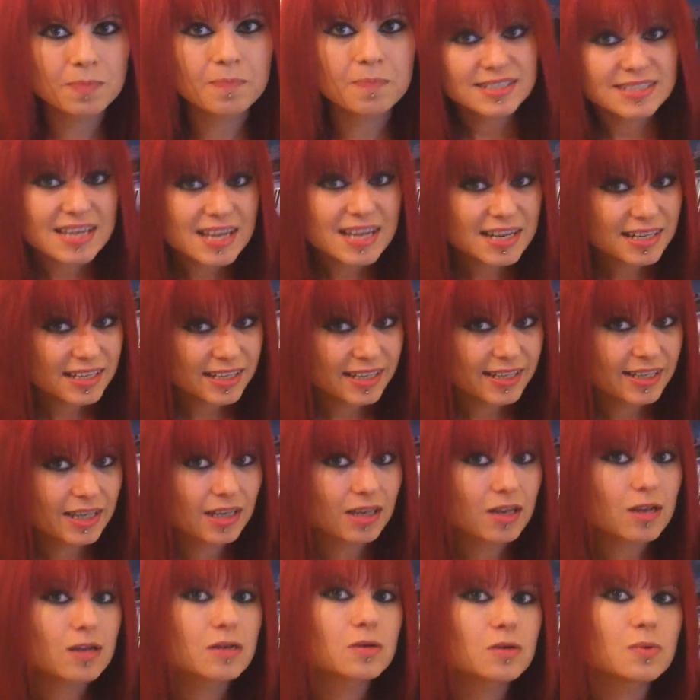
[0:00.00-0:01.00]
Certainly a
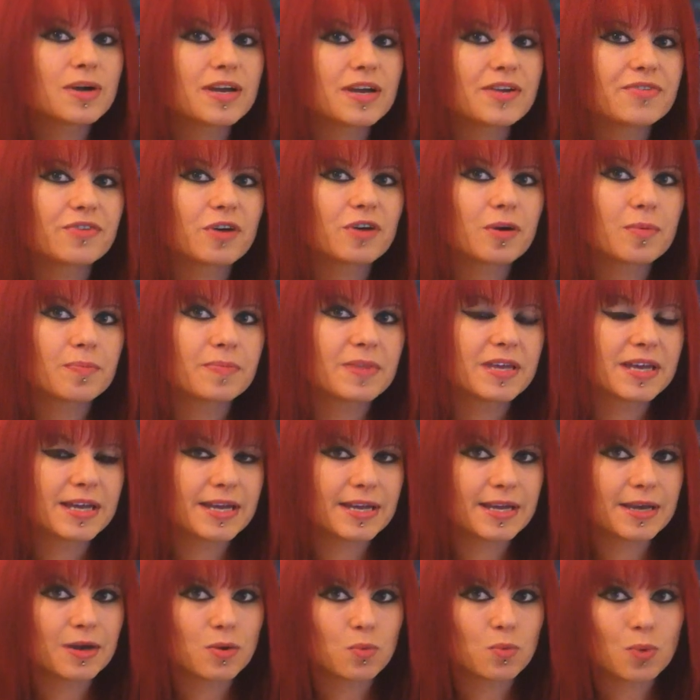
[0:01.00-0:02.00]
long way from
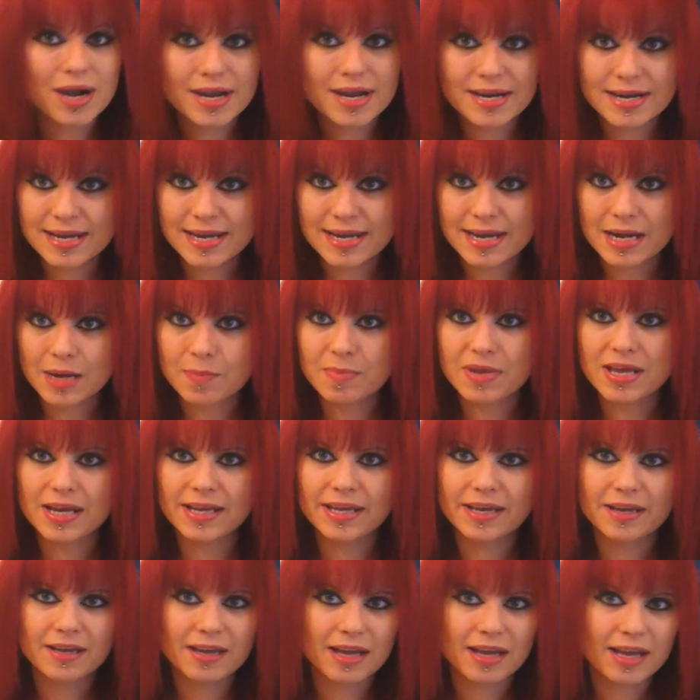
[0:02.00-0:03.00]
the wide-eyed
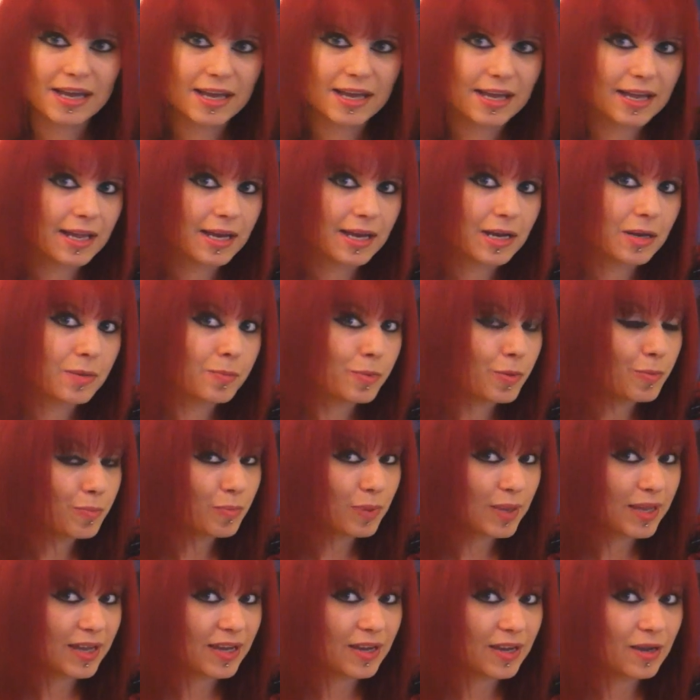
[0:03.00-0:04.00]
Amelia and
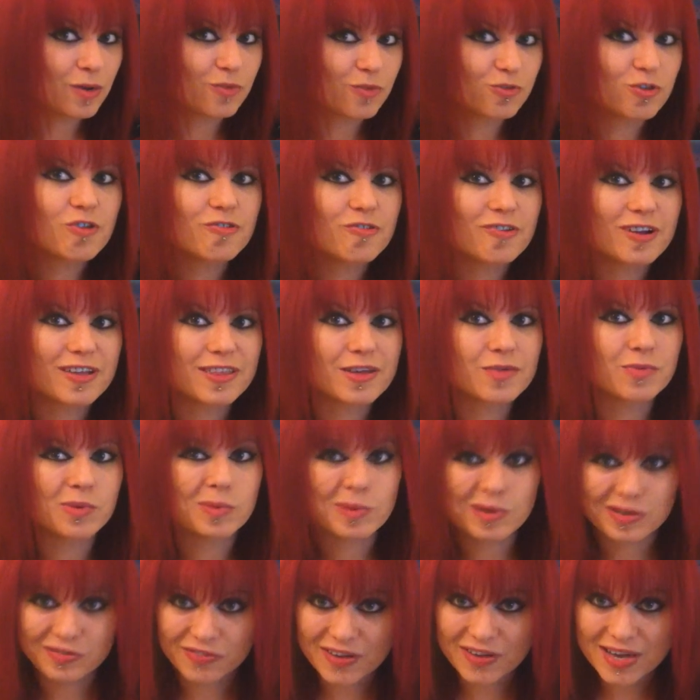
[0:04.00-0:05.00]
bumbling Rory that we
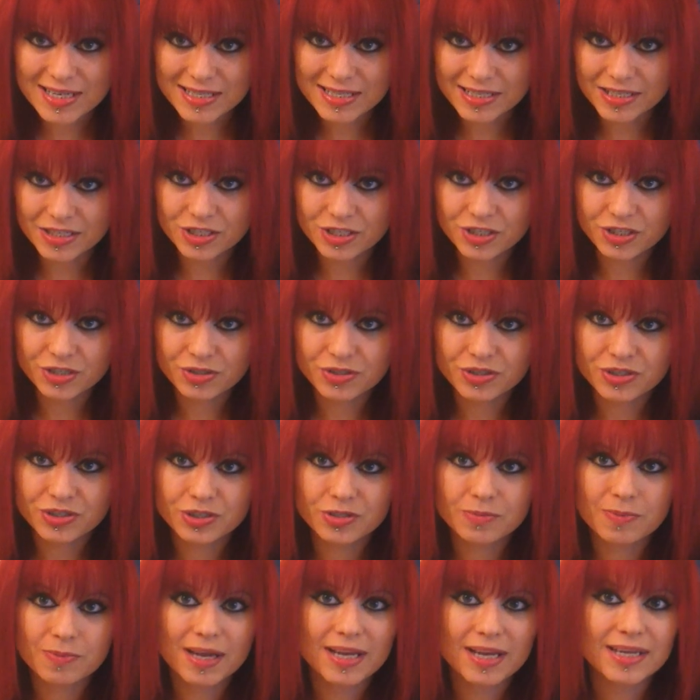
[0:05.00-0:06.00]
were first introduced
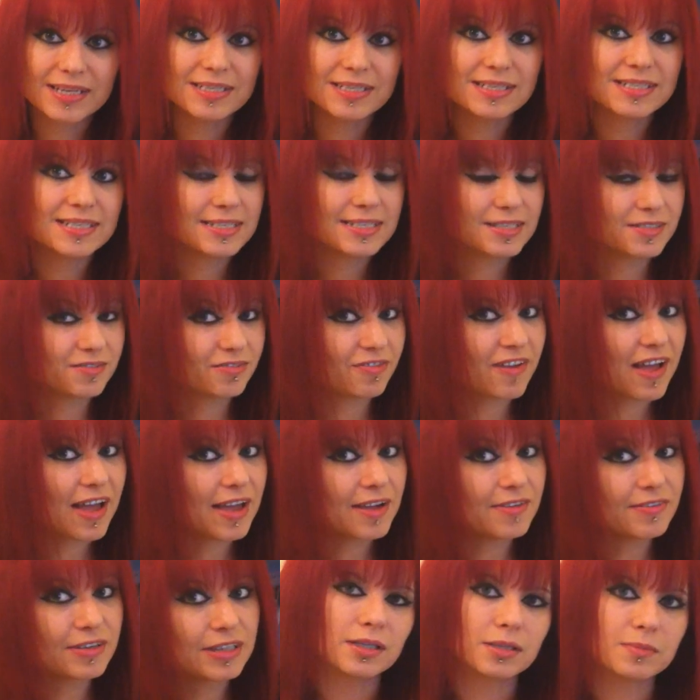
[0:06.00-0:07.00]
to back in season
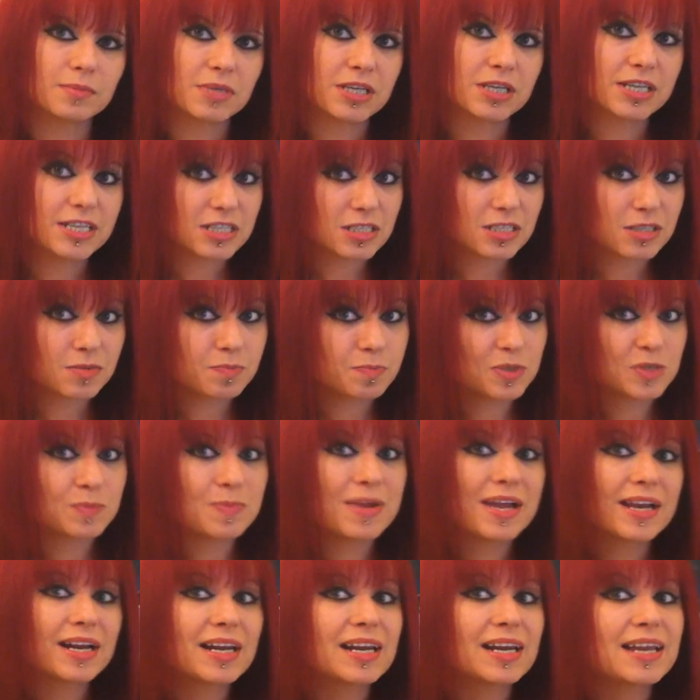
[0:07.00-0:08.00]
5. It was
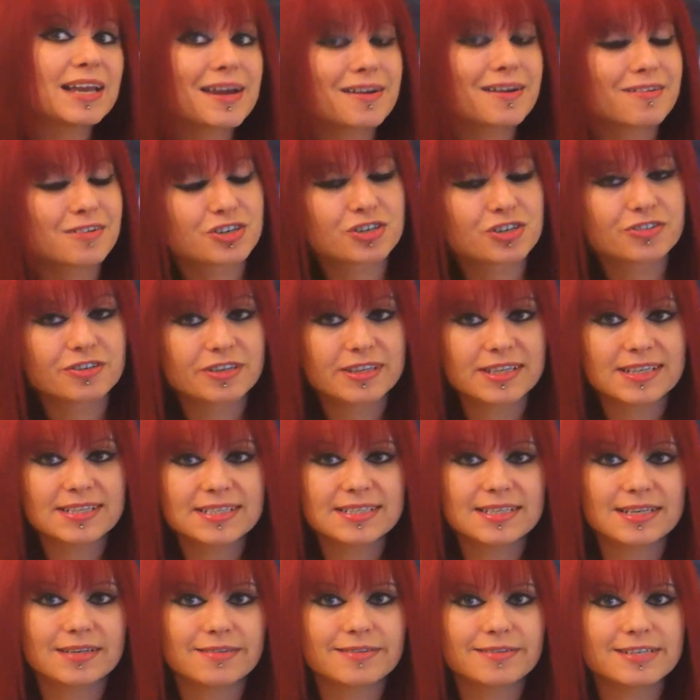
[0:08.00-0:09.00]
made clear during this
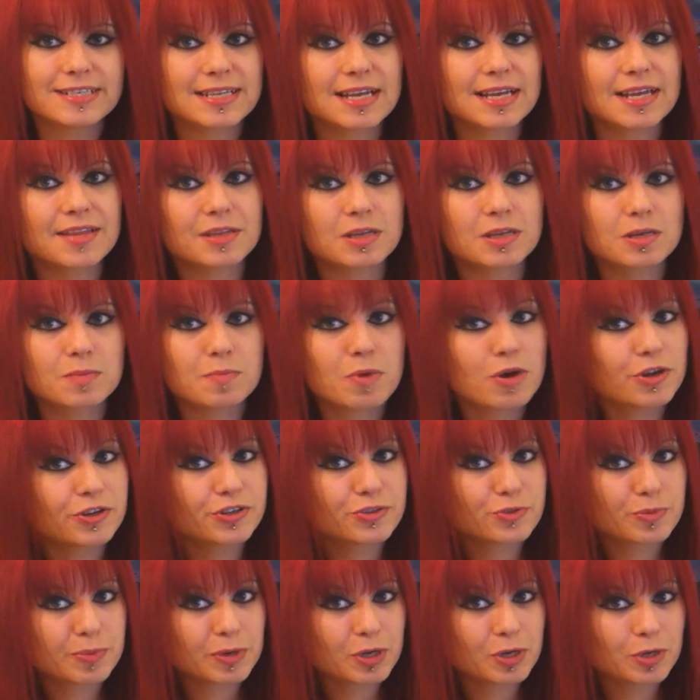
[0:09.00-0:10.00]
series that the
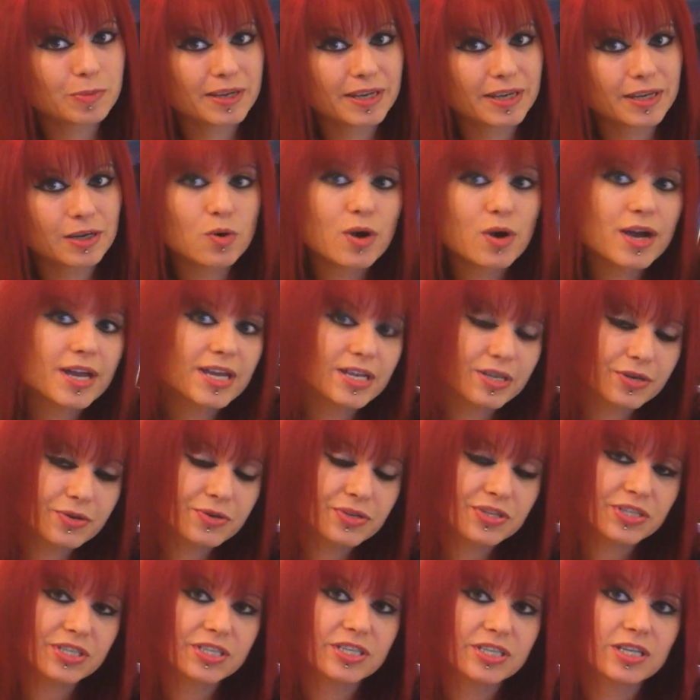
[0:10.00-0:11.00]
puns were becoming quite
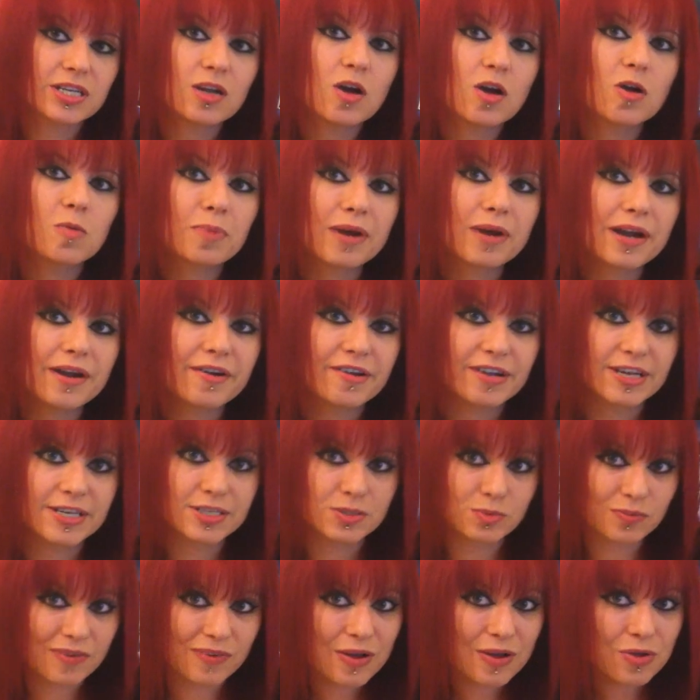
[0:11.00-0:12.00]
used to long
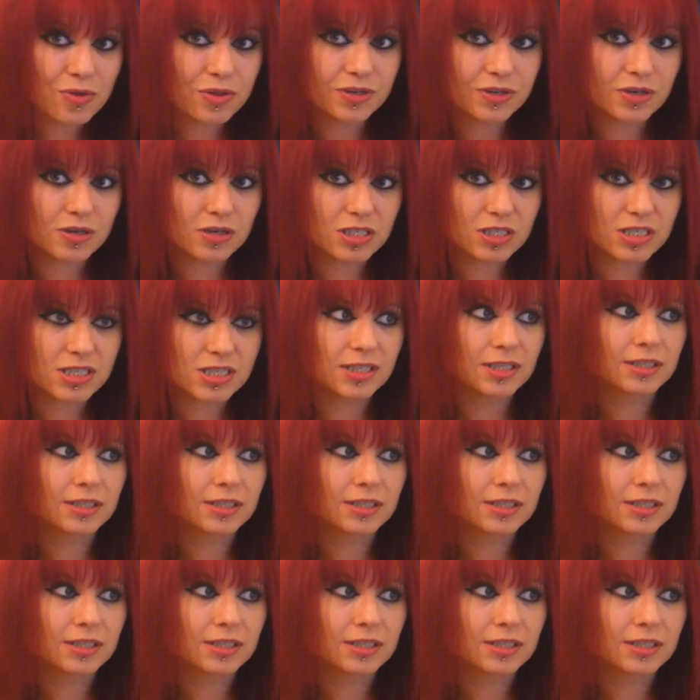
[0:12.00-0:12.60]
periods without the Doctor,